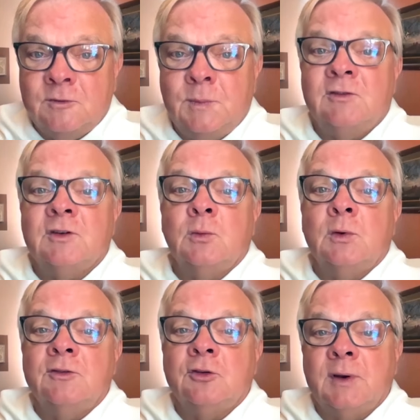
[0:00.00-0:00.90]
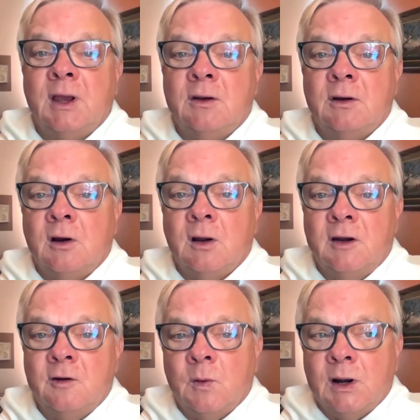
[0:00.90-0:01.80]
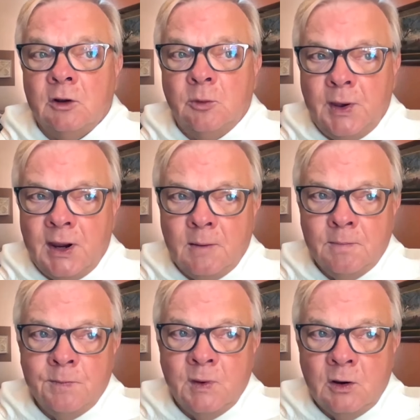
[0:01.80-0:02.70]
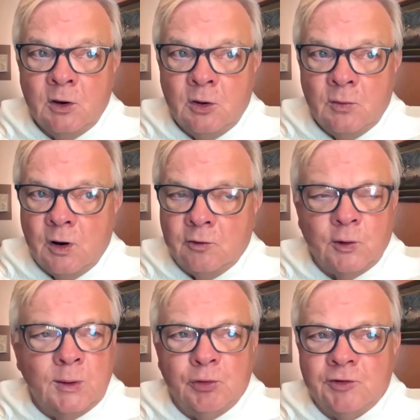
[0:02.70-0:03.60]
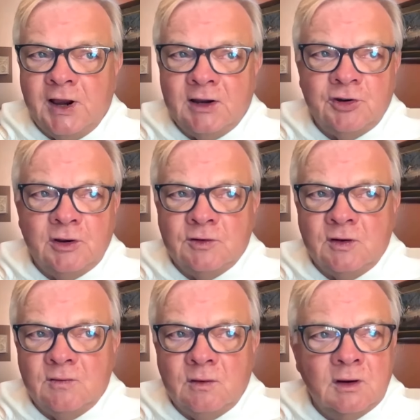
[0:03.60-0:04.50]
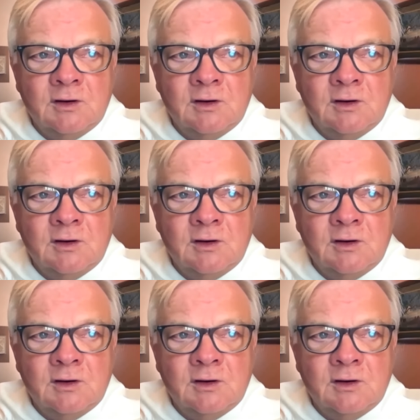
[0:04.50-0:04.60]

especially ones around Our Lady of Guadalupe. rosary processions and